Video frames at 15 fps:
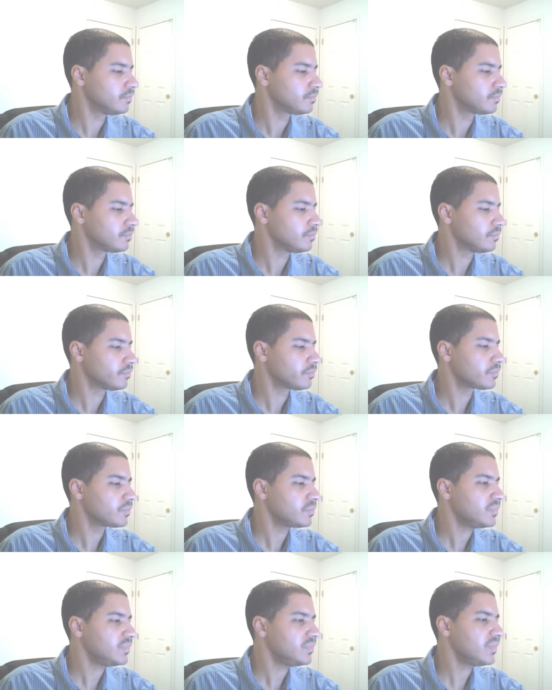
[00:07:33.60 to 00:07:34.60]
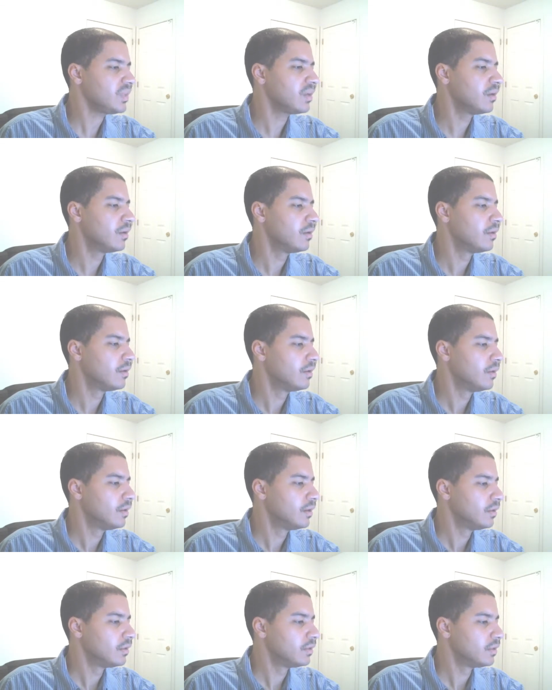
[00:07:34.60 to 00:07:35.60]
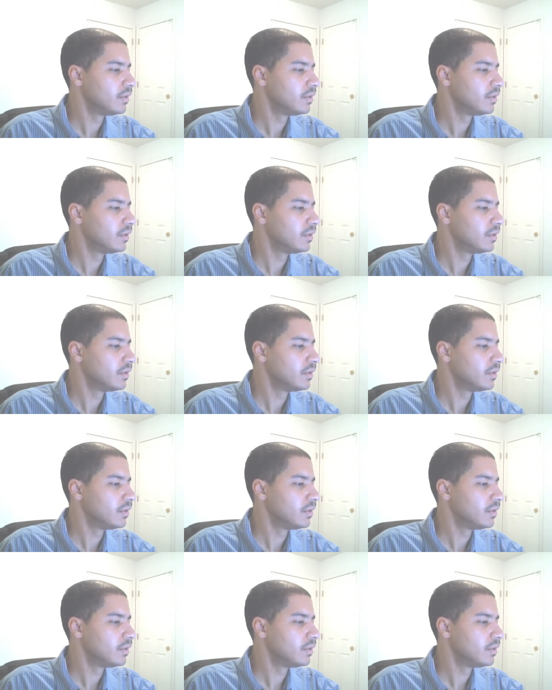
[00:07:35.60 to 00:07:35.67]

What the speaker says: Nothing is said.